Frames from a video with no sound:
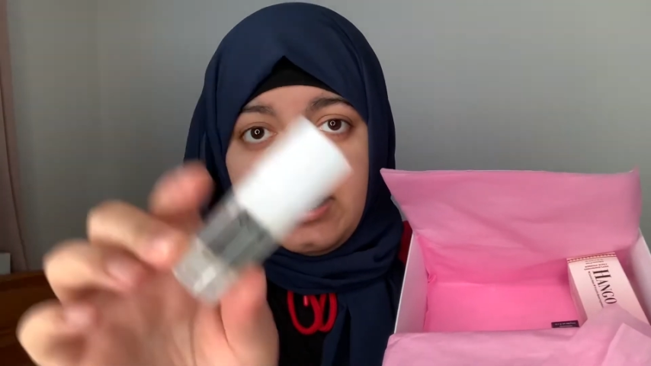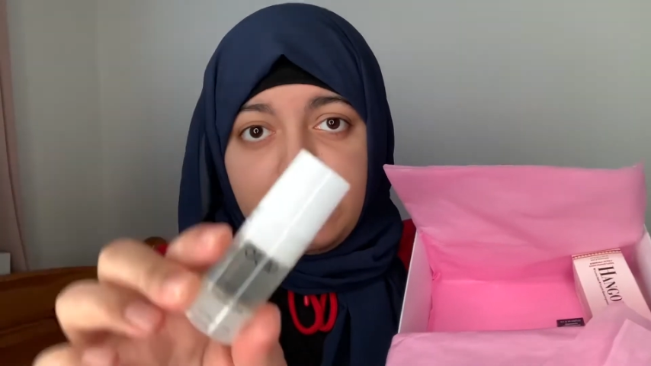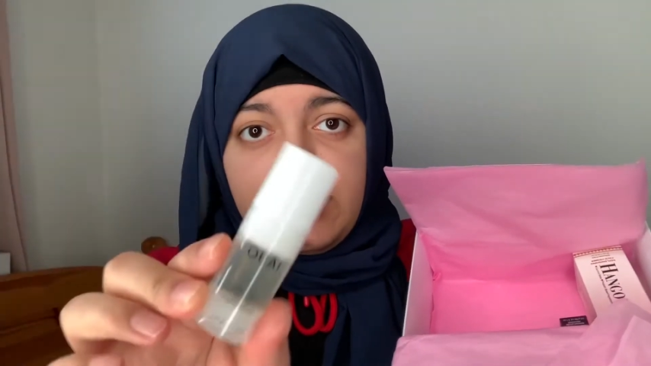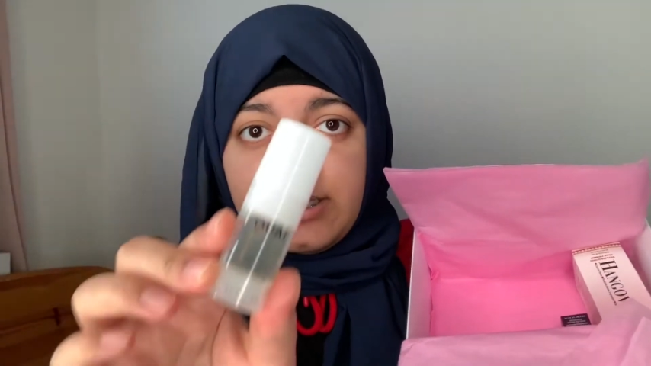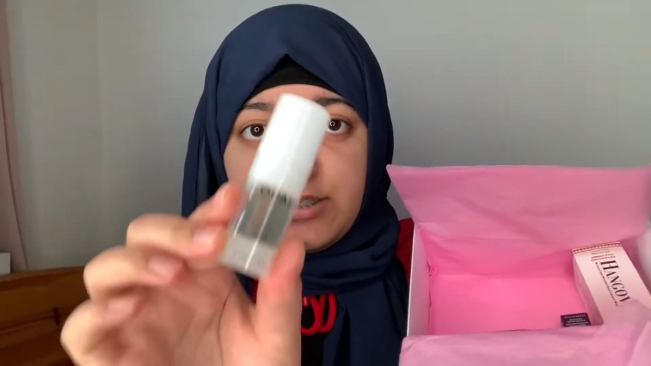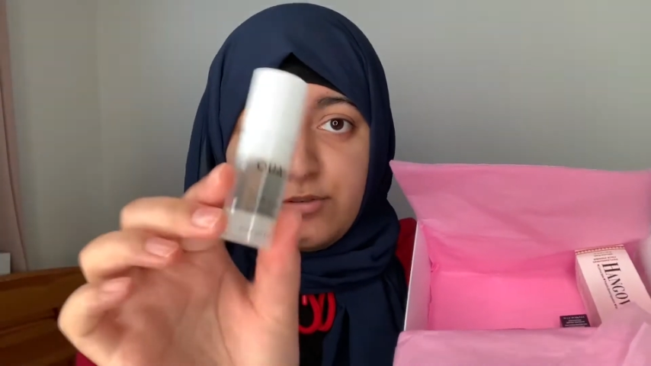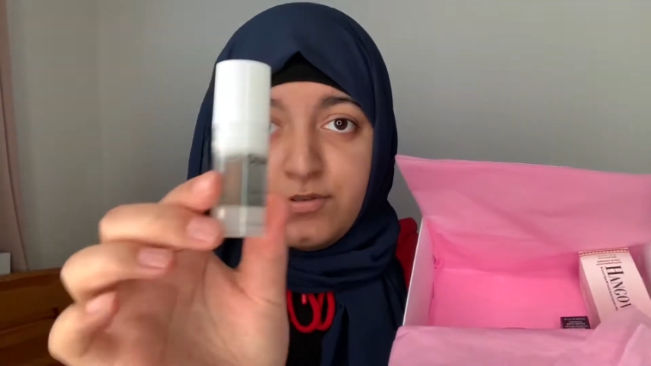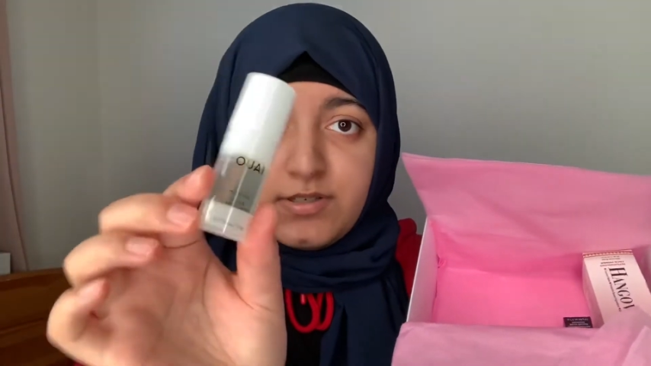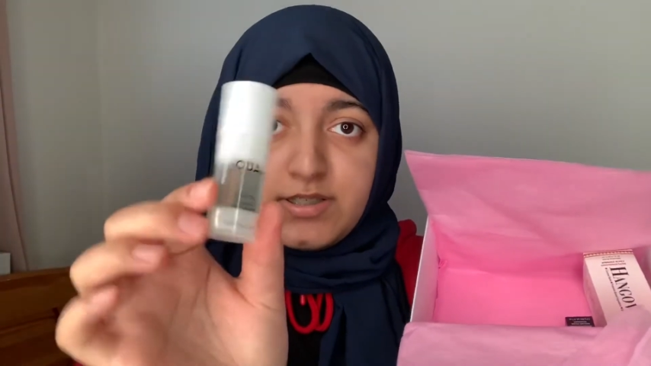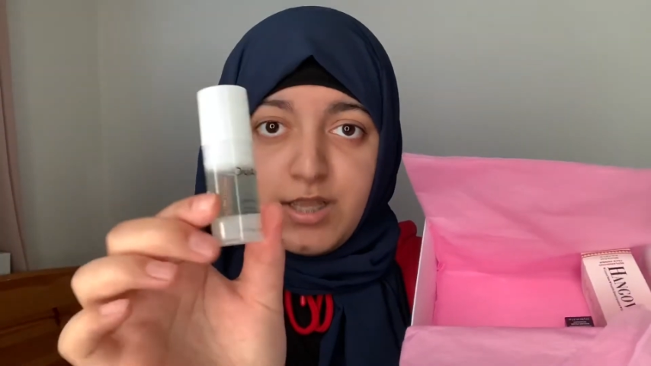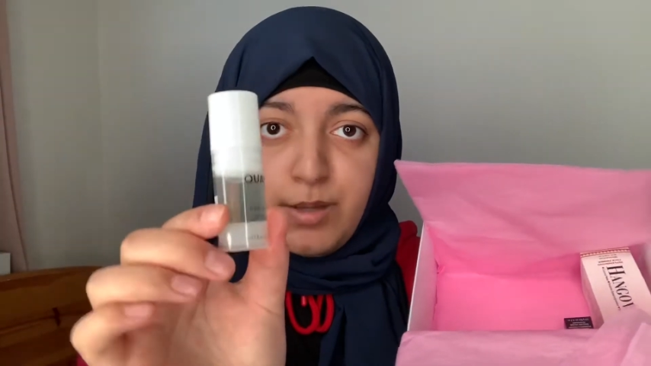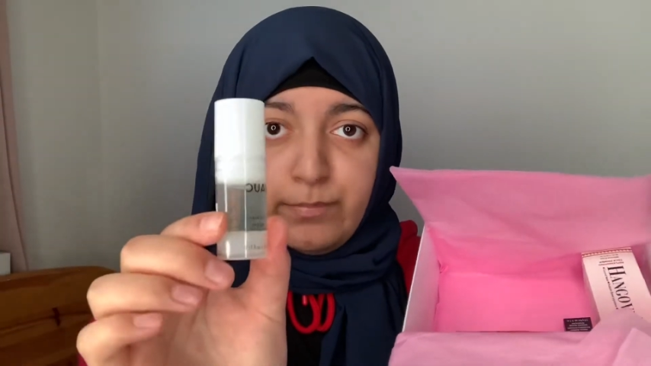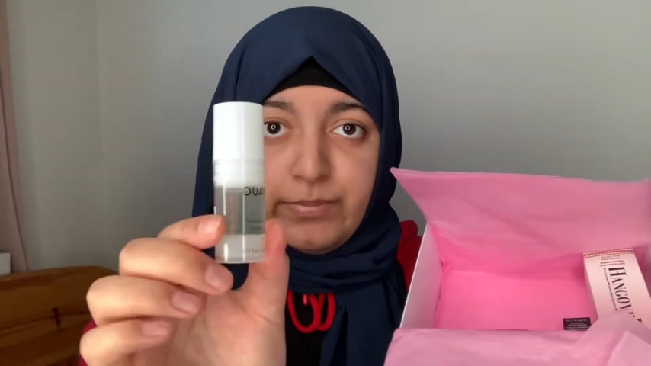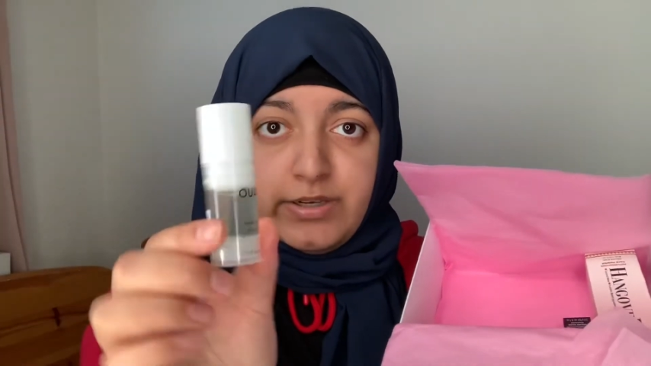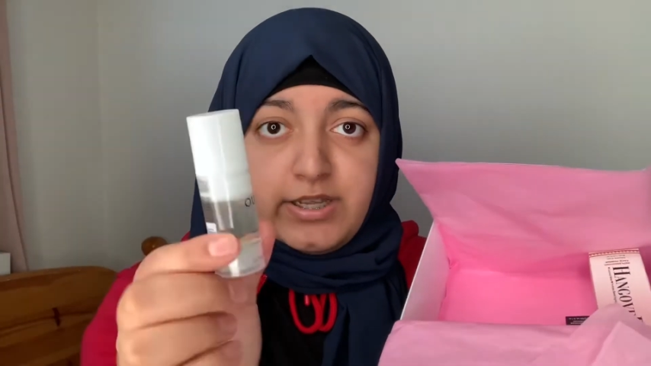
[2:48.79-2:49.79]
little
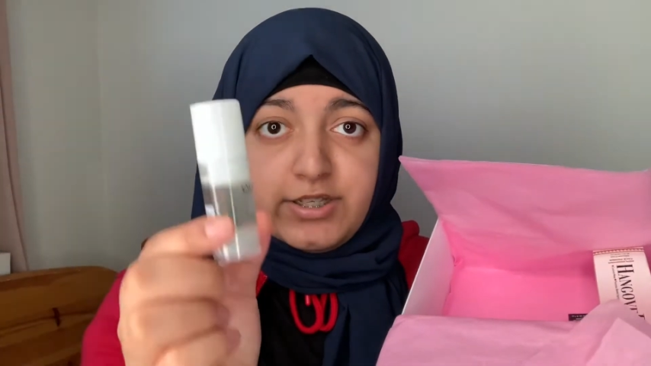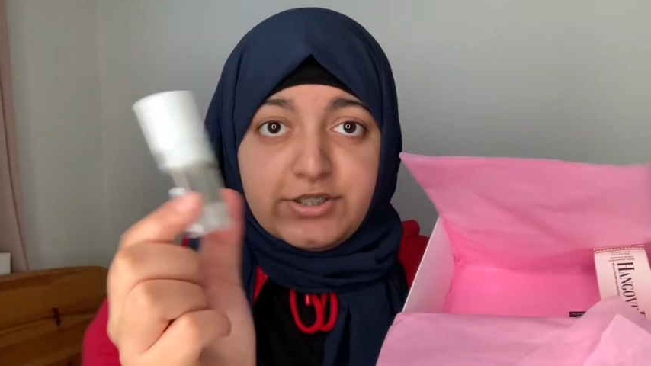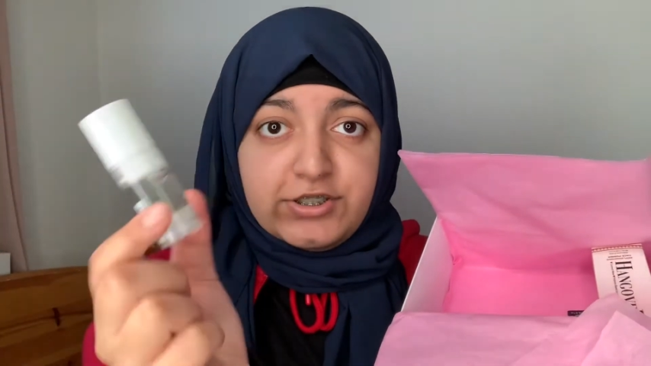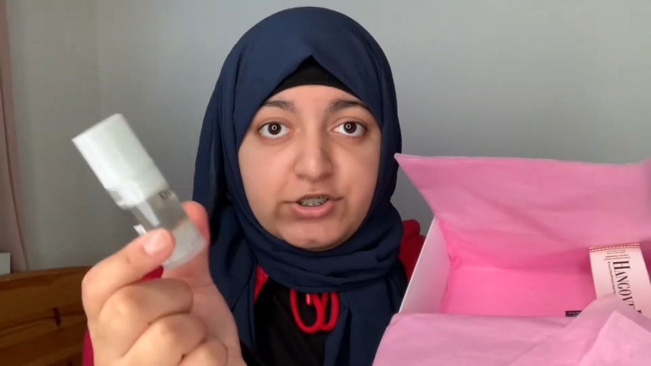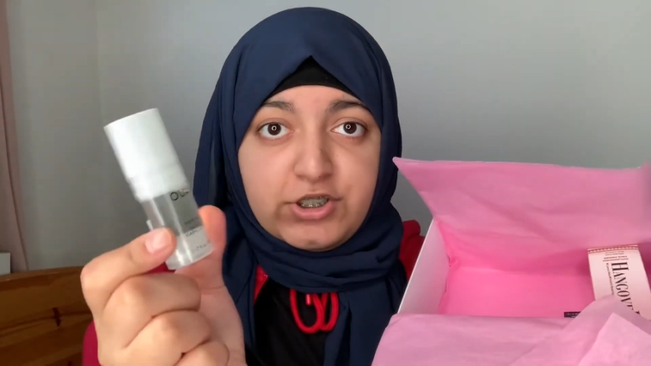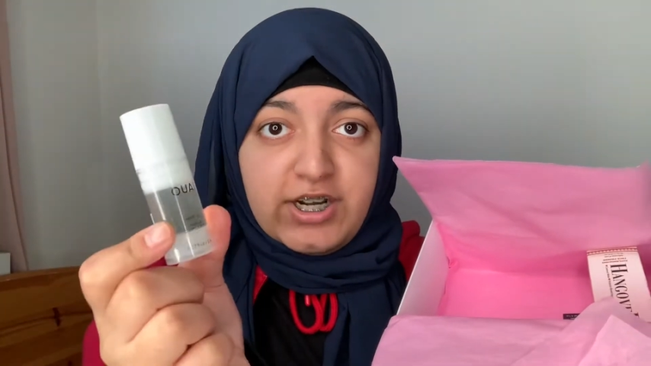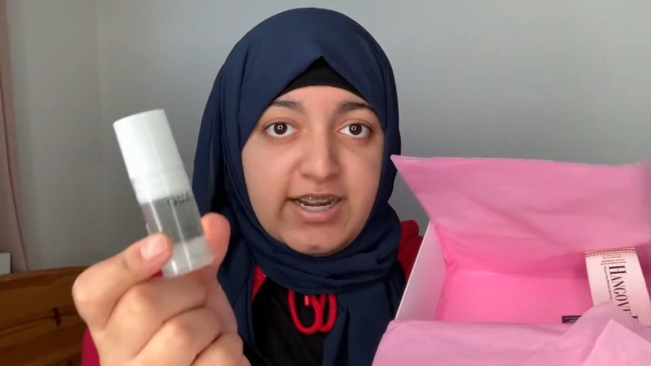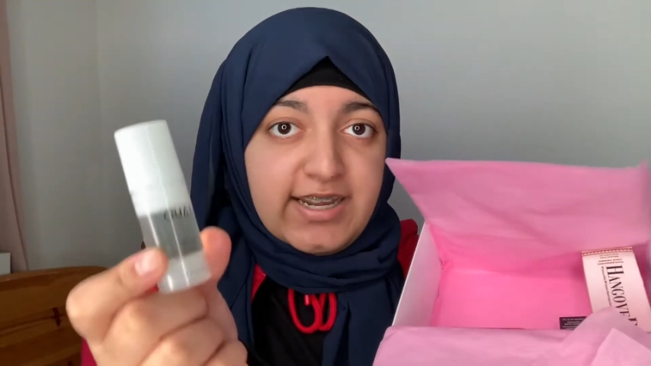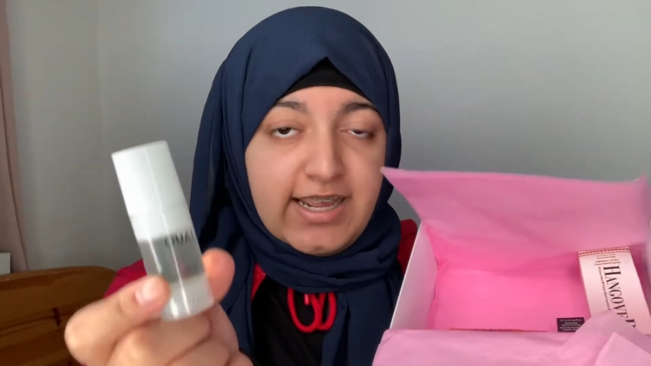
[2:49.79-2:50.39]
sampler to try